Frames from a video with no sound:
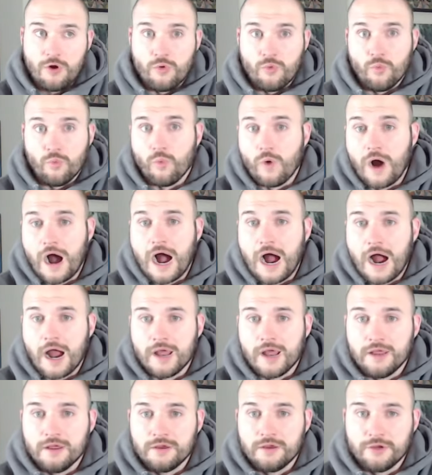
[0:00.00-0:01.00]

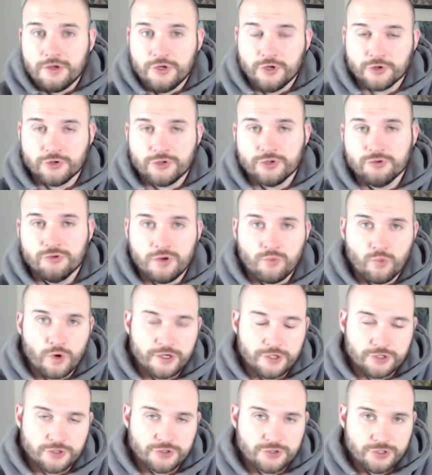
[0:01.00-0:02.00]
why you're doing
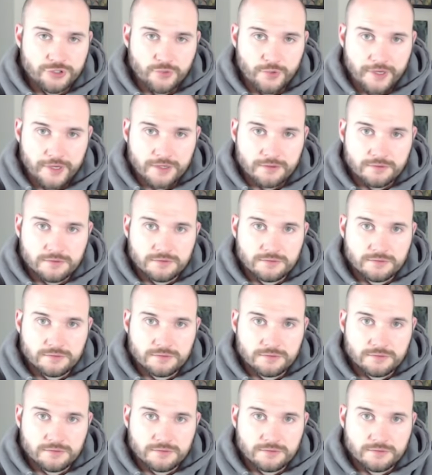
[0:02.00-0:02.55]
what you're doing.